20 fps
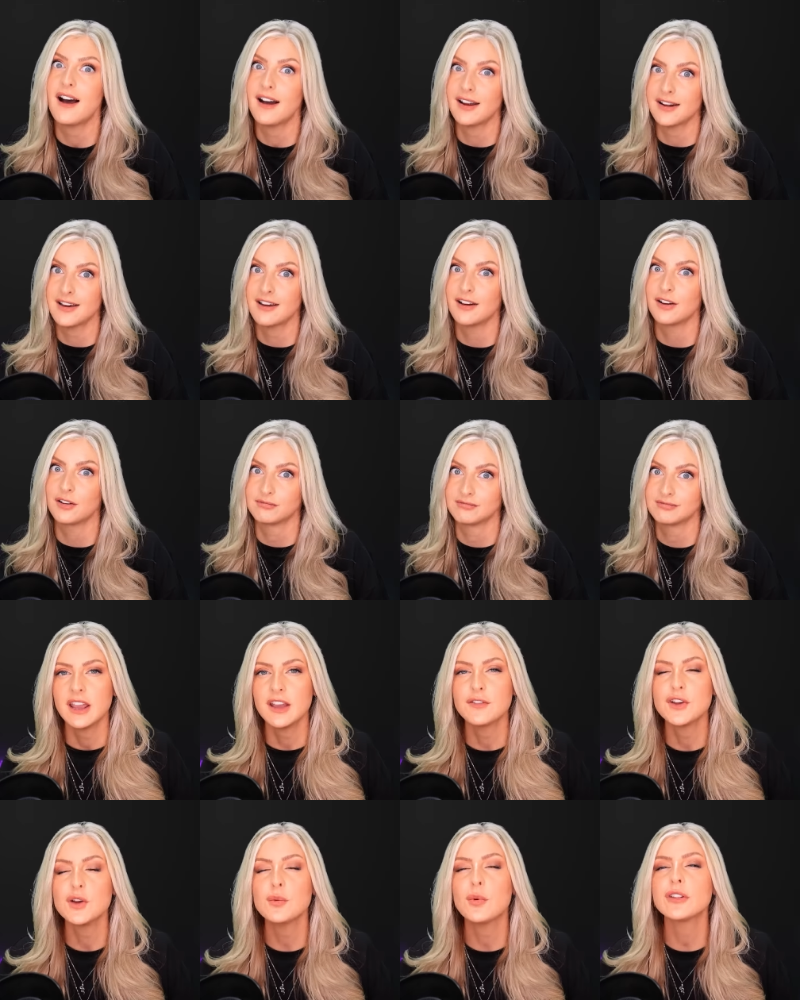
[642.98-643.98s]
I know.
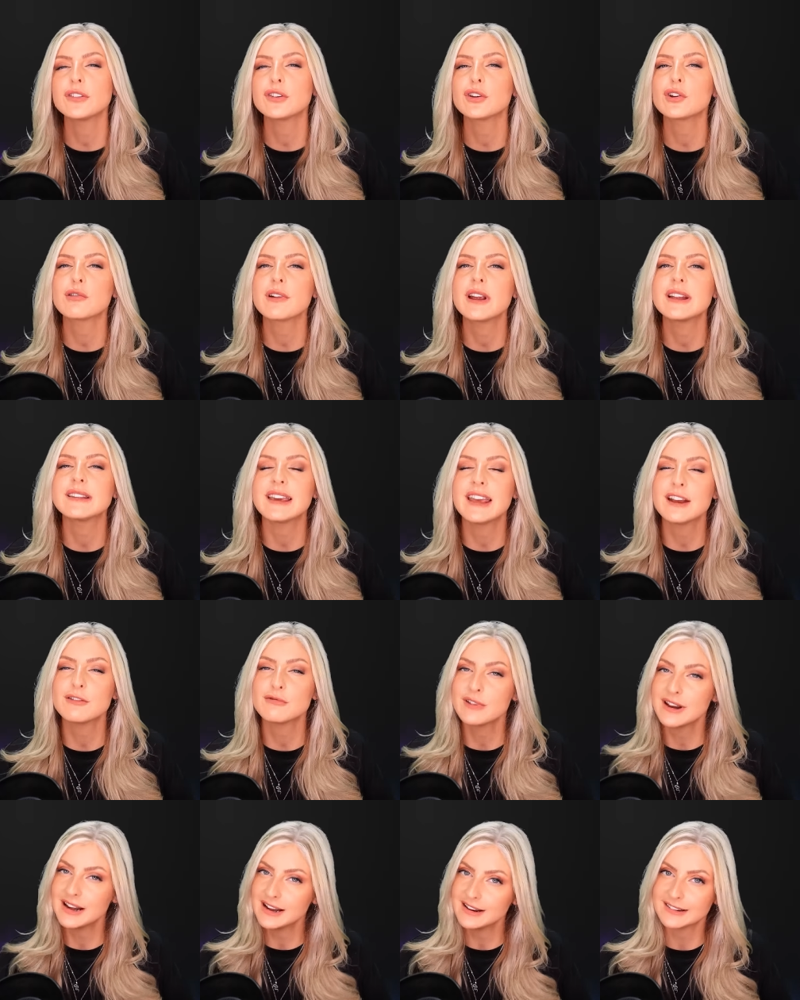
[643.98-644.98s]
If you want to create a
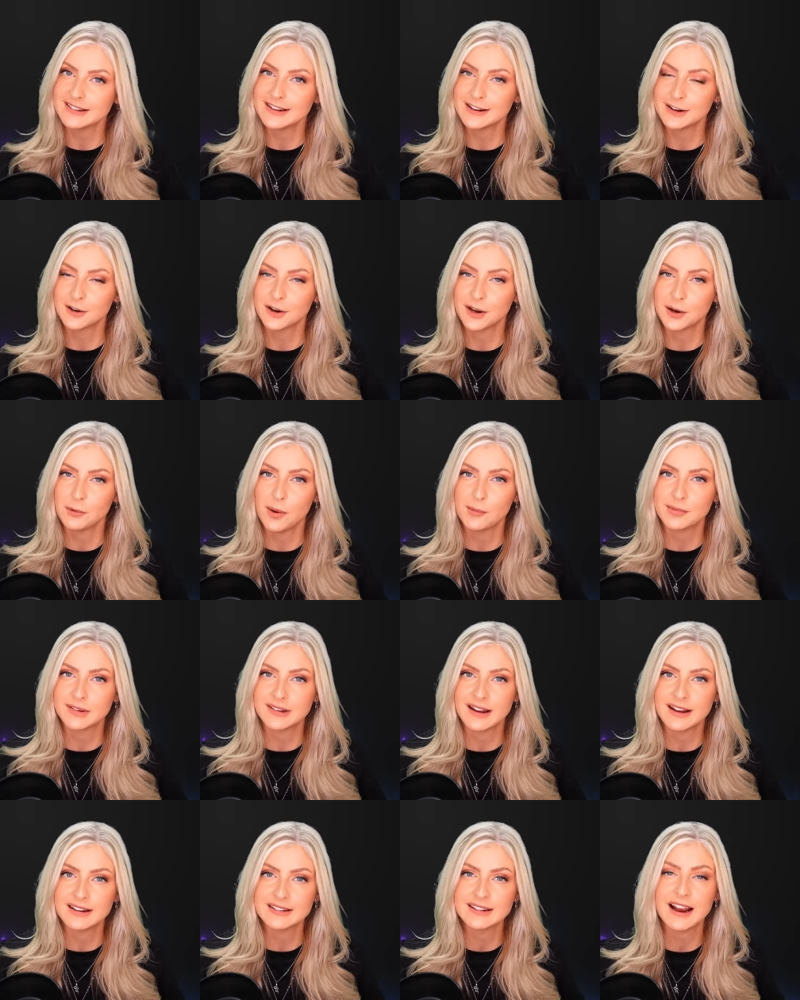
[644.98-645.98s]
really sleek looking
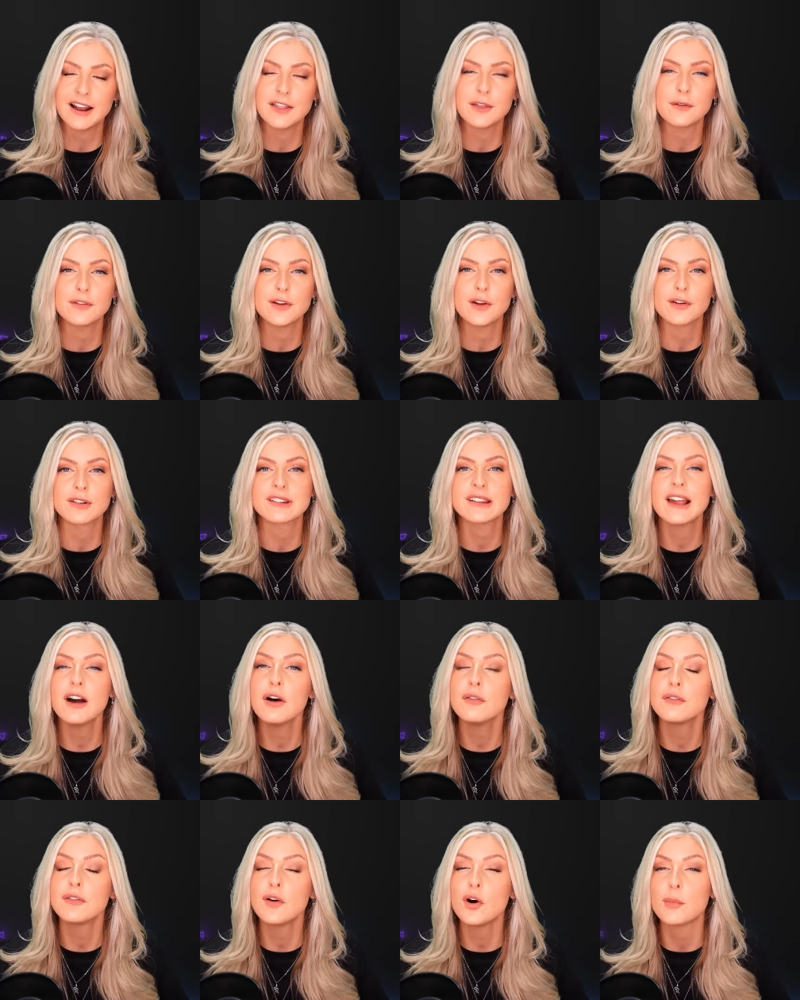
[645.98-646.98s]
website, either for
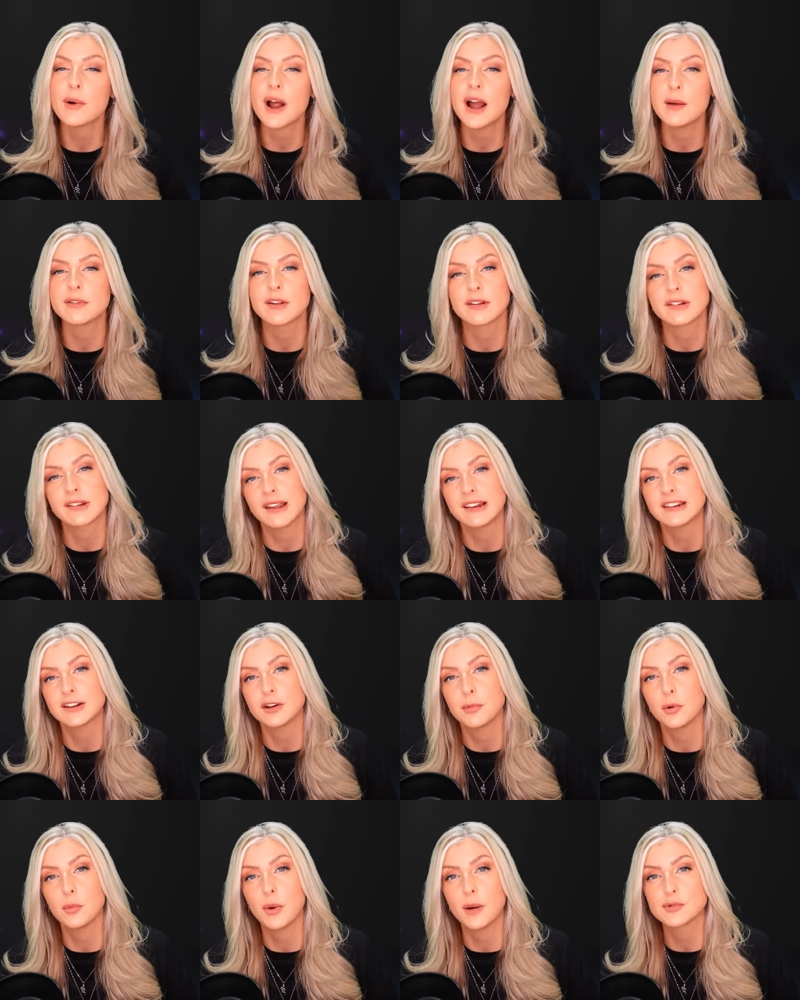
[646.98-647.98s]
yourself or perhaps you're
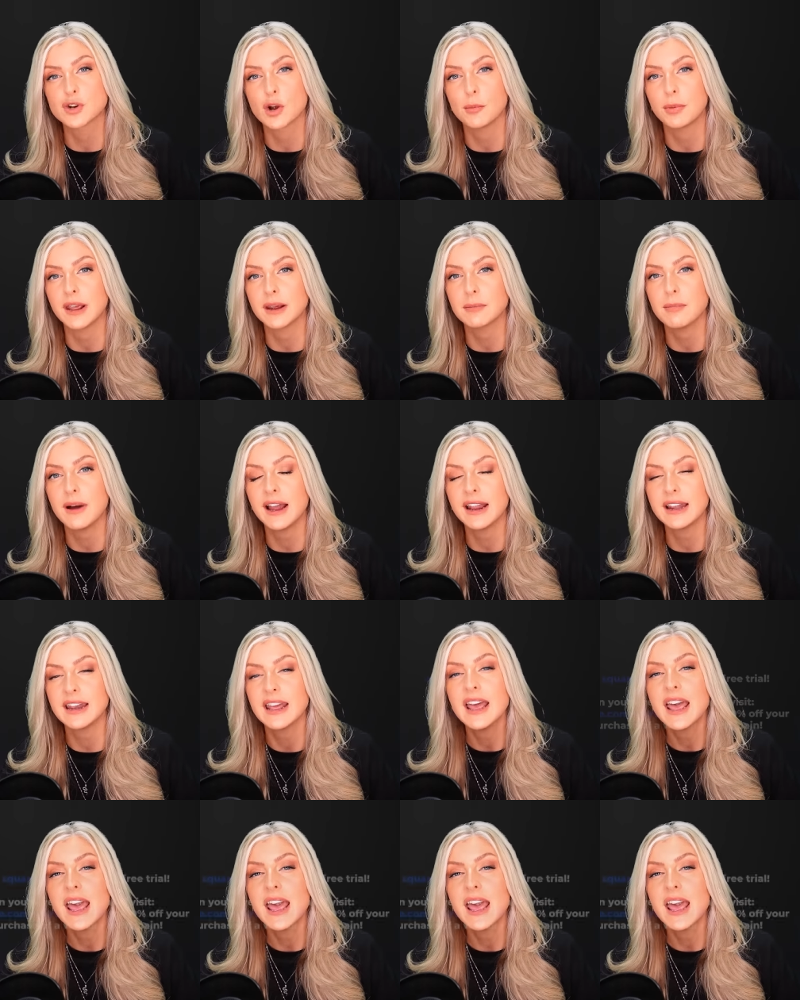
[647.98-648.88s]
setting up a web shop like mine,